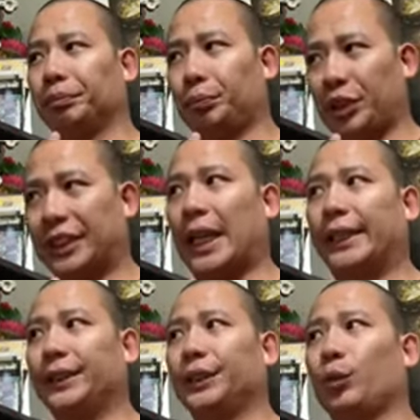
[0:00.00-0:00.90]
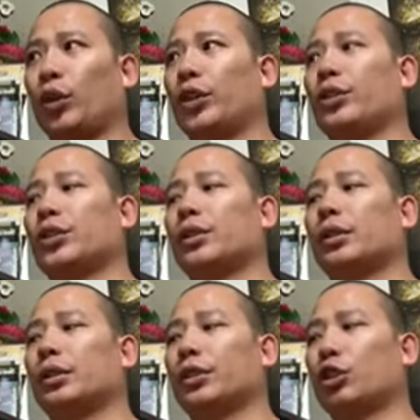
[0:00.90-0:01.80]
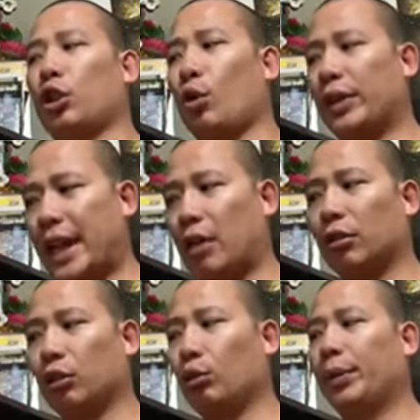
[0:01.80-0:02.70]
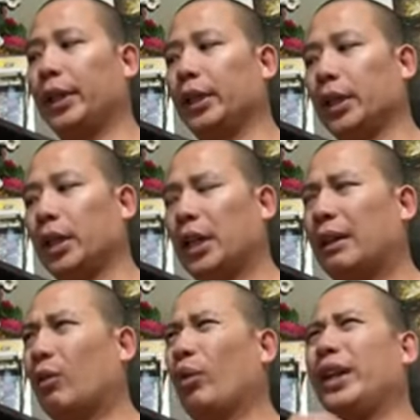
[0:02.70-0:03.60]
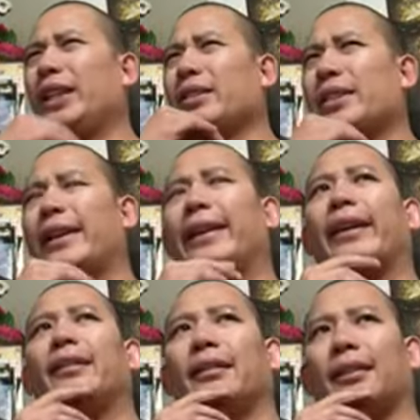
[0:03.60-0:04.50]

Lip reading: precise words, slow it down a little bit. What did he just say again?